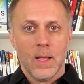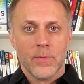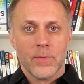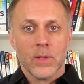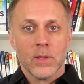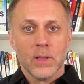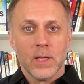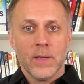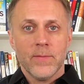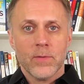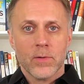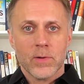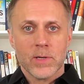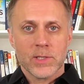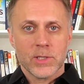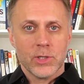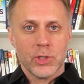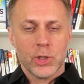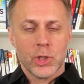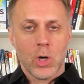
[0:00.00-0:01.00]
The liver
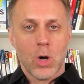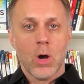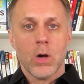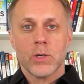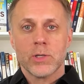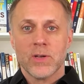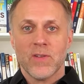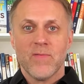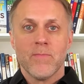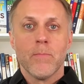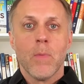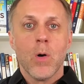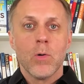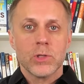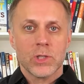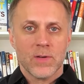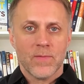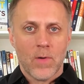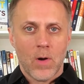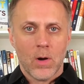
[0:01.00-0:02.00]
is in charge of
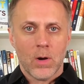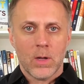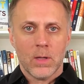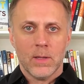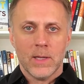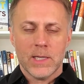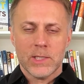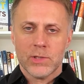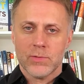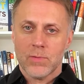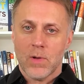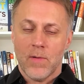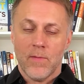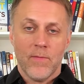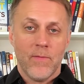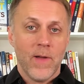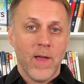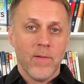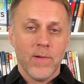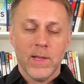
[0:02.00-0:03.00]
most of our cholesterol.
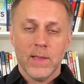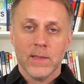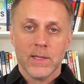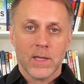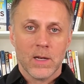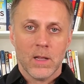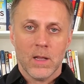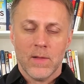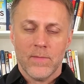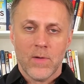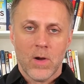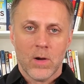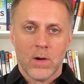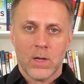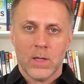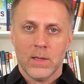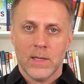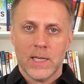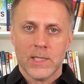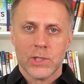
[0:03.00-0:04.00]
Very little of our
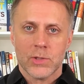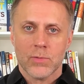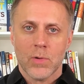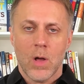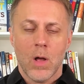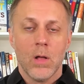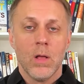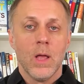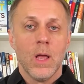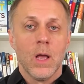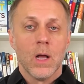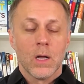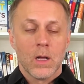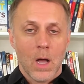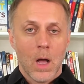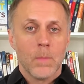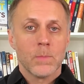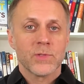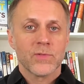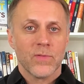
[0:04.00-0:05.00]
cholesterol
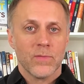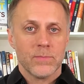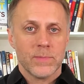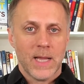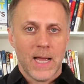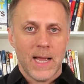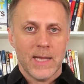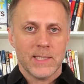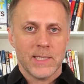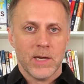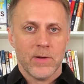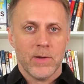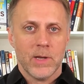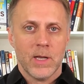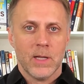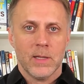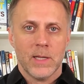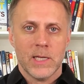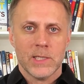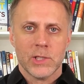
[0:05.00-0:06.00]
comes from dietary
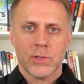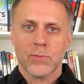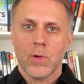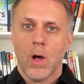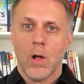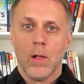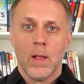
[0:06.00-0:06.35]
cholesterol.